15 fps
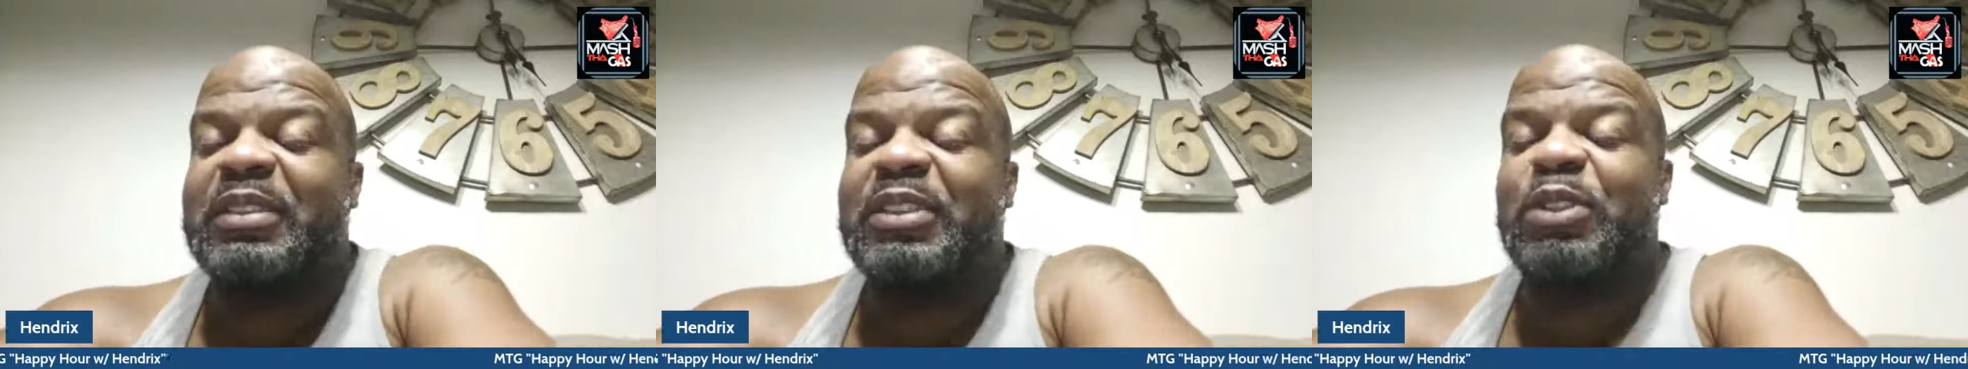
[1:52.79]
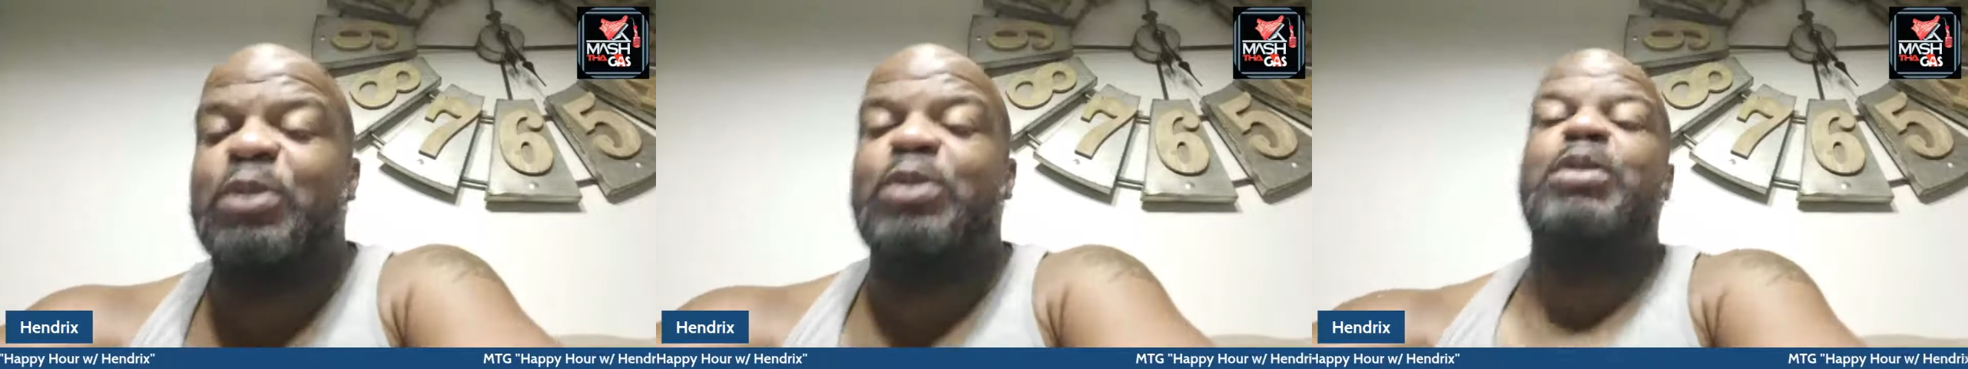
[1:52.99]

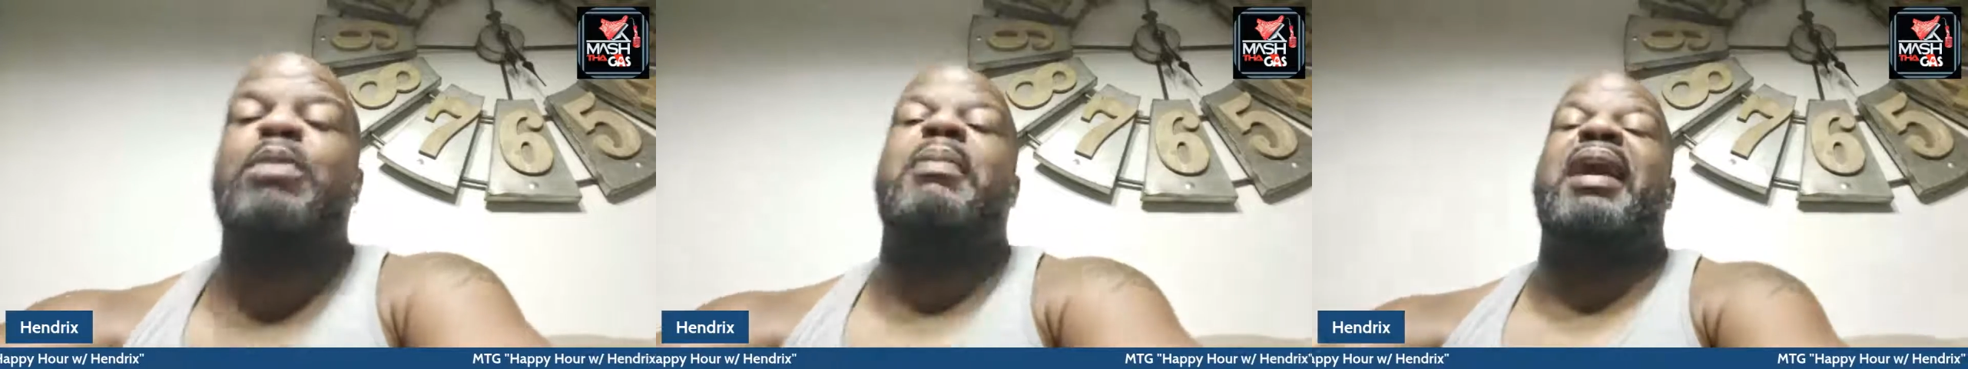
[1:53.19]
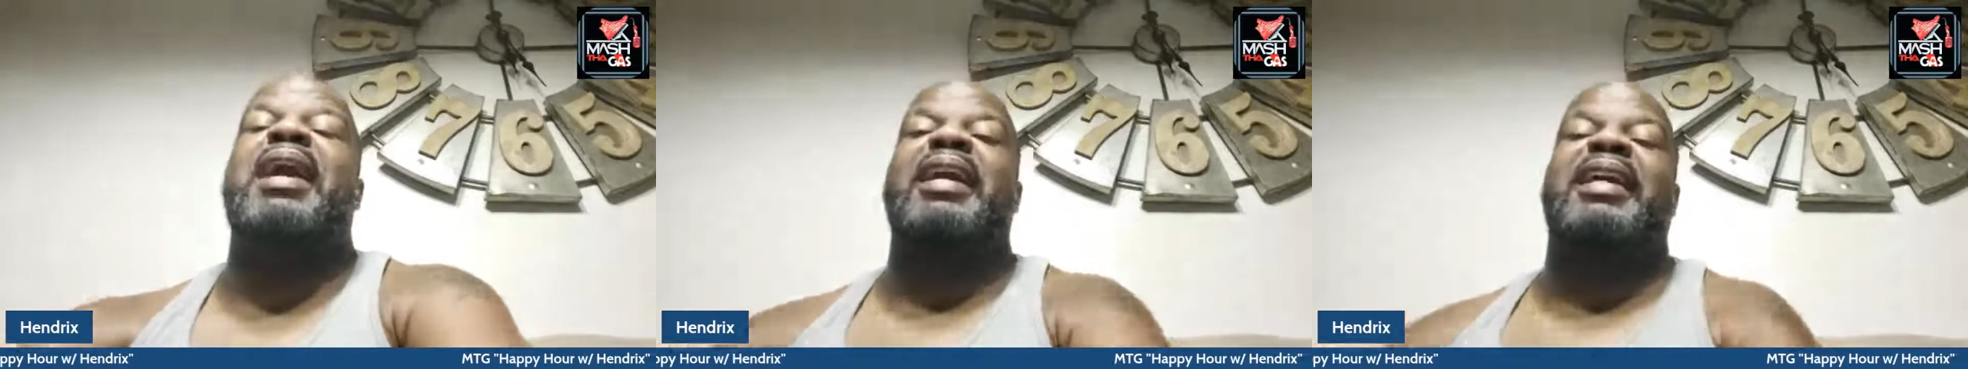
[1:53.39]
Google
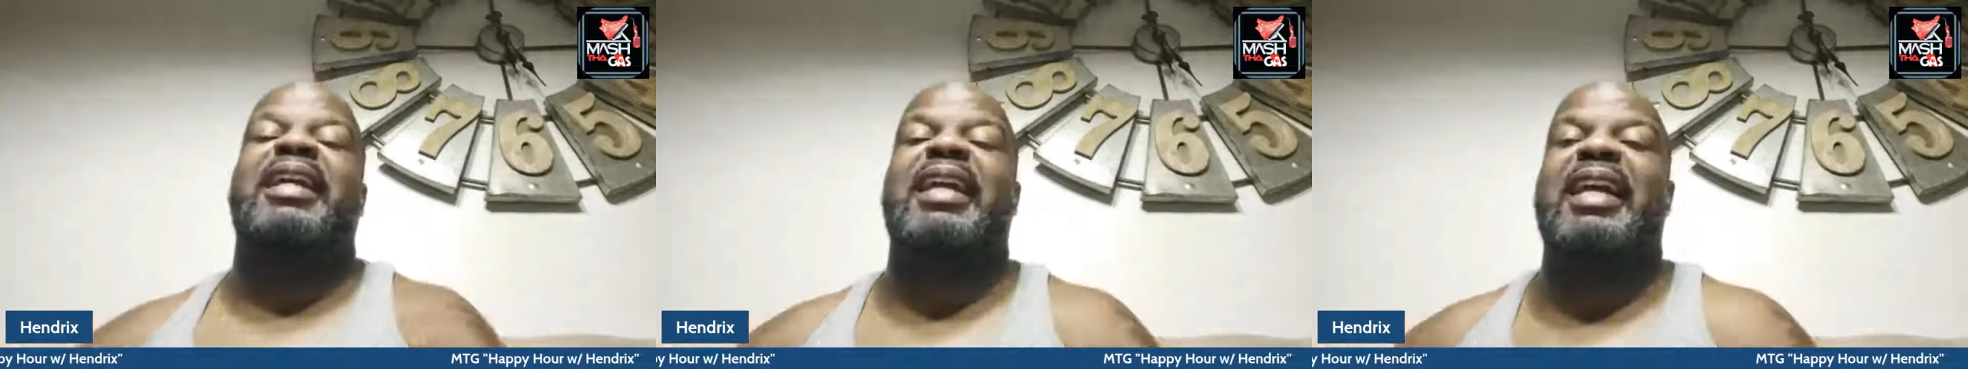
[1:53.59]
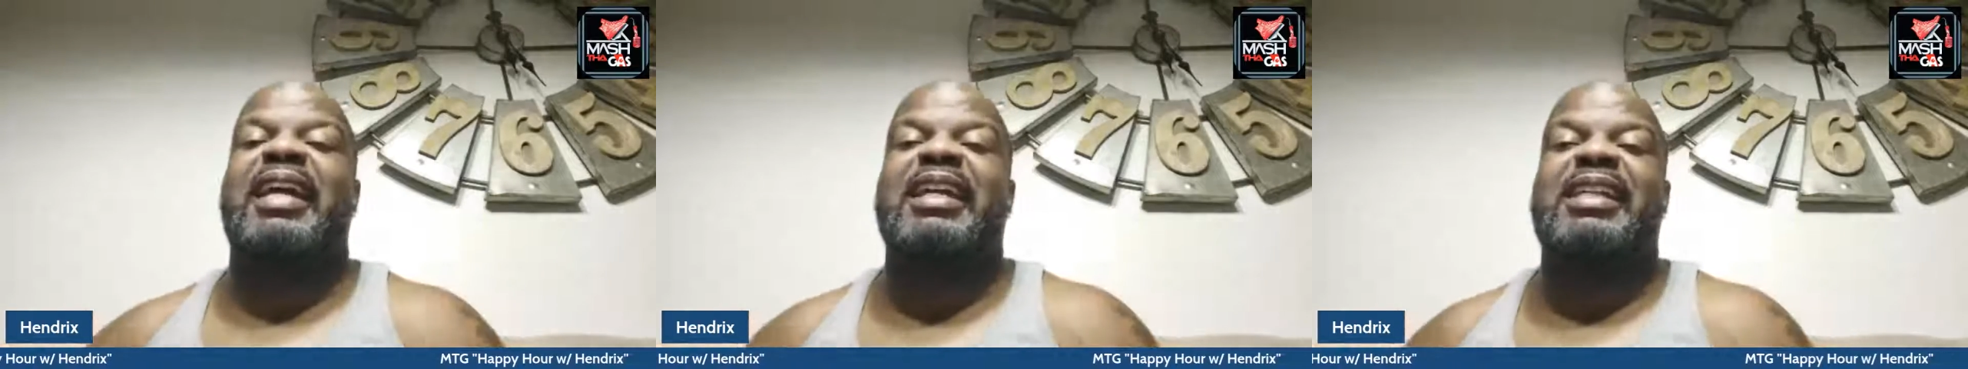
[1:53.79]

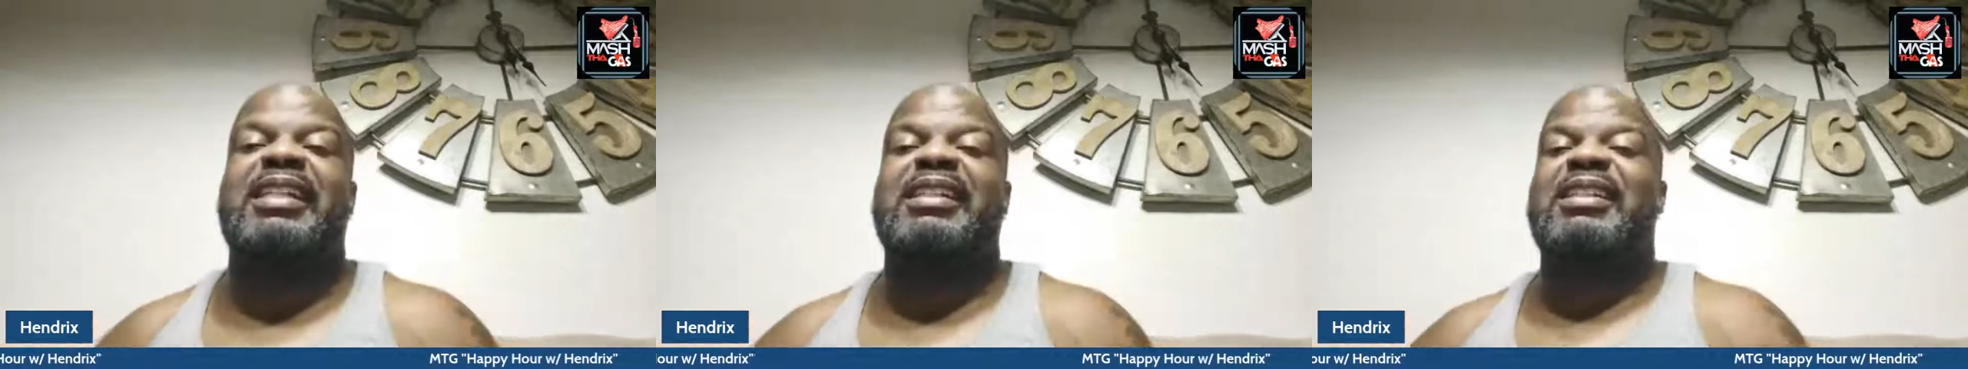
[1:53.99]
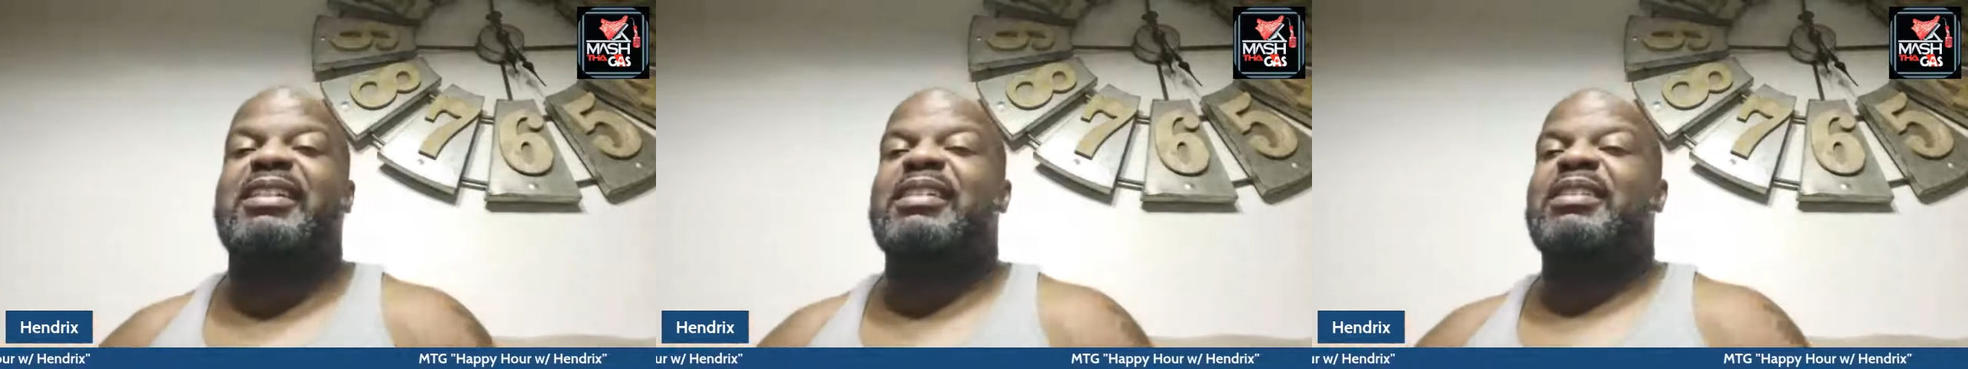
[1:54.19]

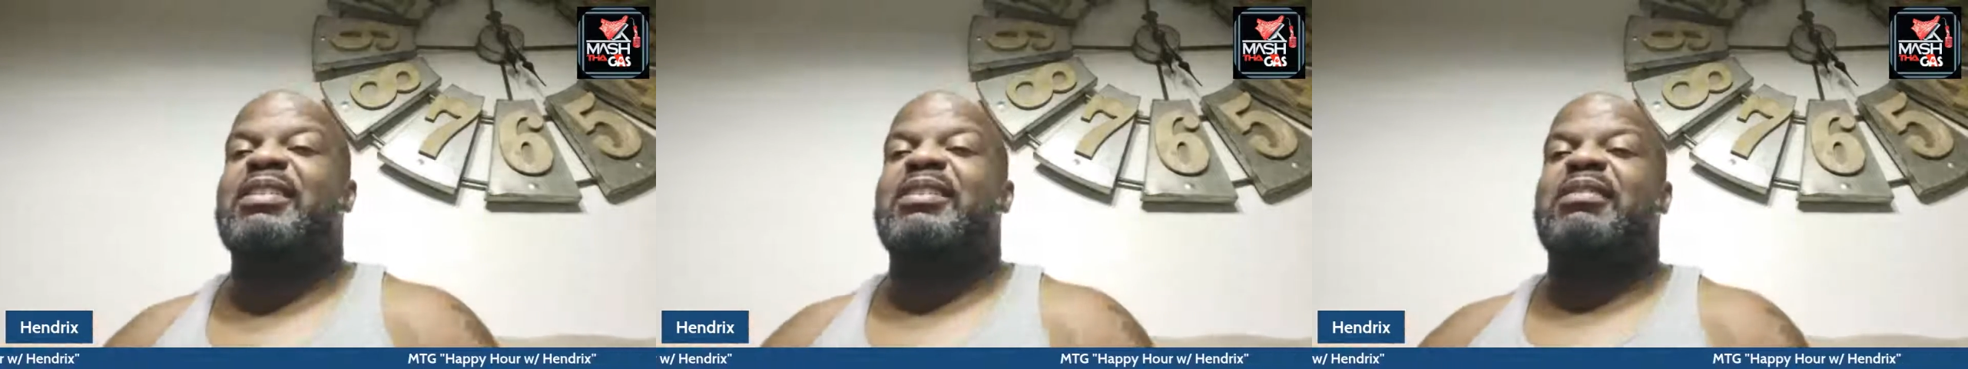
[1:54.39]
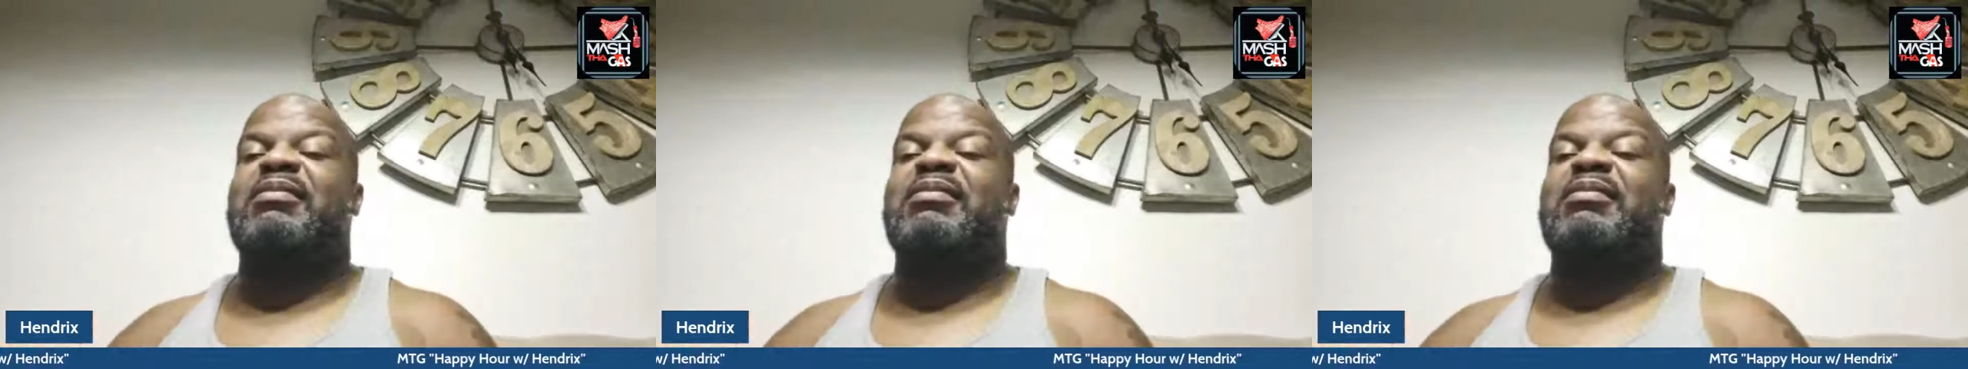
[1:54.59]
Podcasts,